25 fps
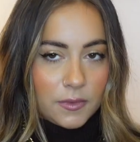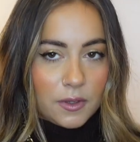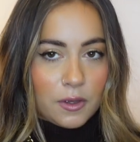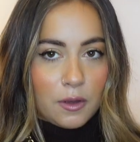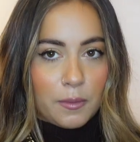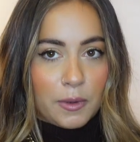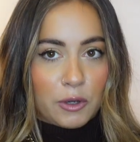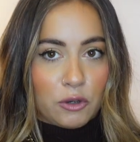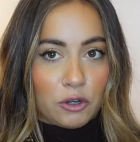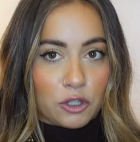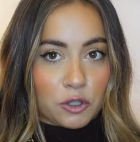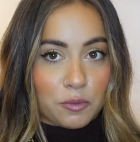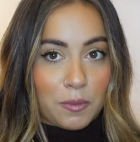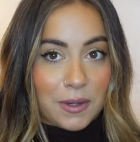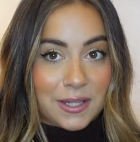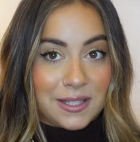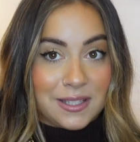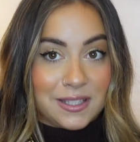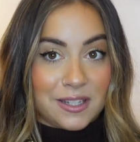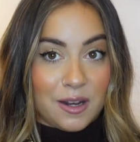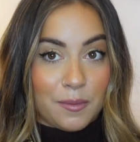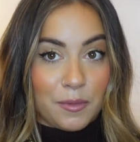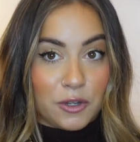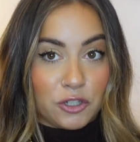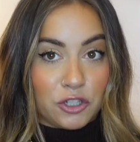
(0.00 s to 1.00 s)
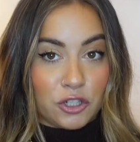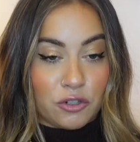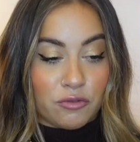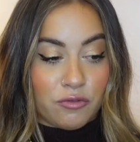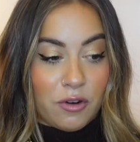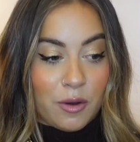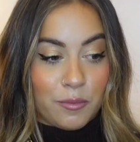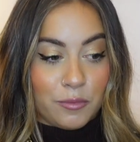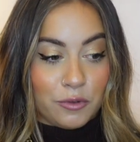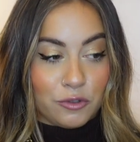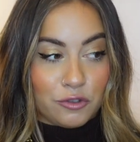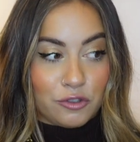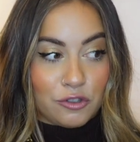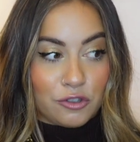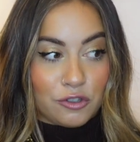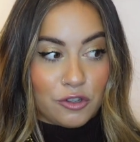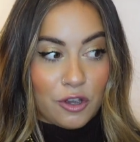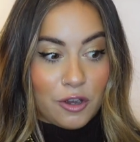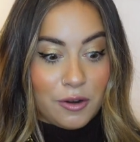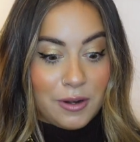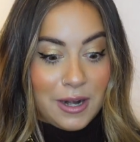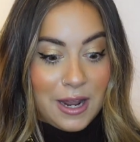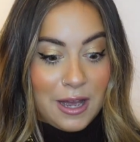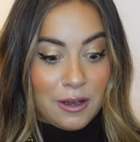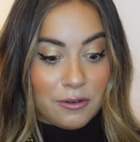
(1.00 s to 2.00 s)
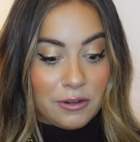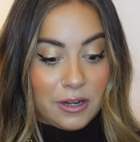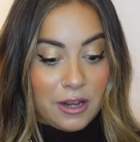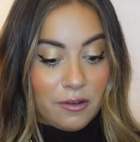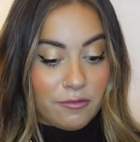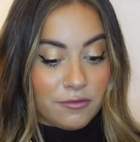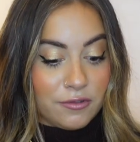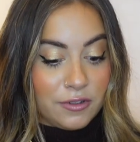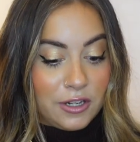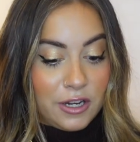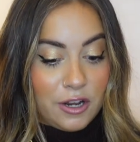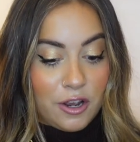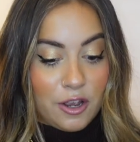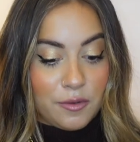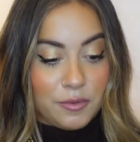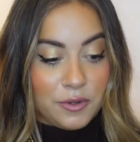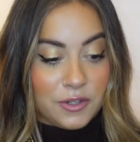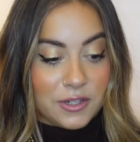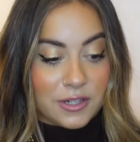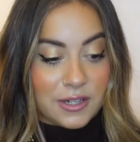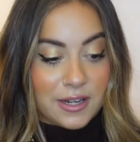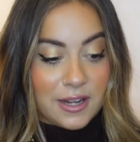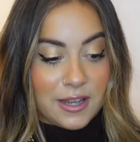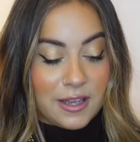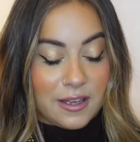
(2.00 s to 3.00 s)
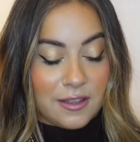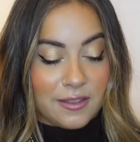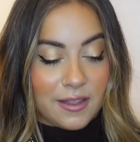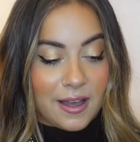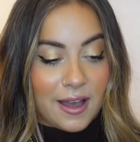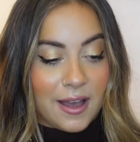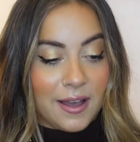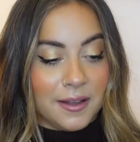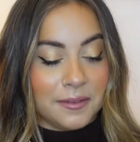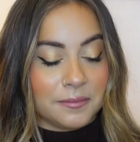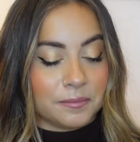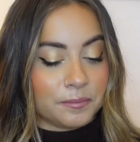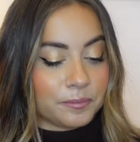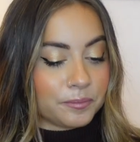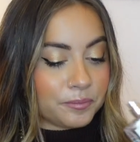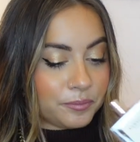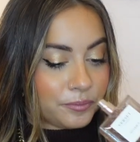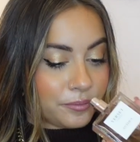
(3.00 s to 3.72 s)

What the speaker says: Oh my gosh, my stomach just rumbled so loudly. I really hope you didn't hear that.